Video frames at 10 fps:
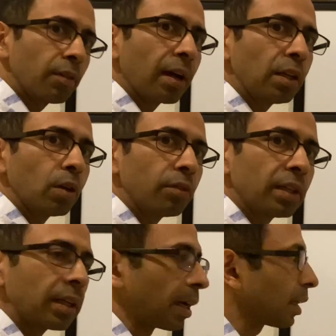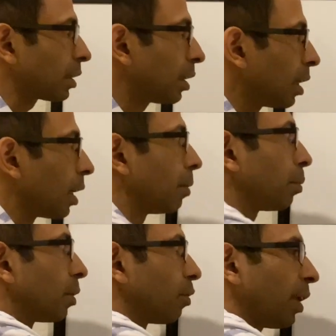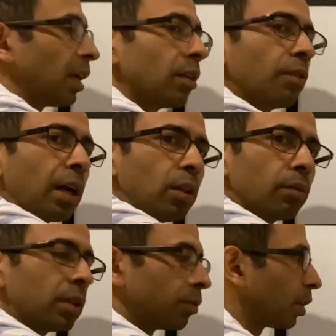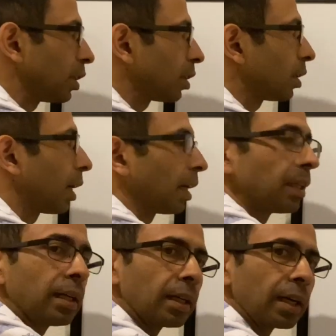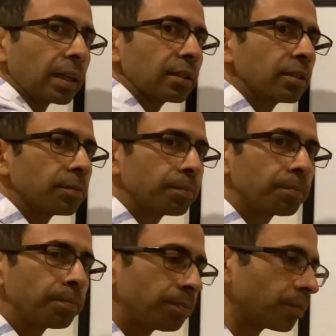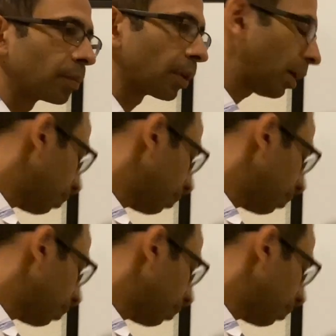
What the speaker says: value of that x and find the value of that function at that x. Okay,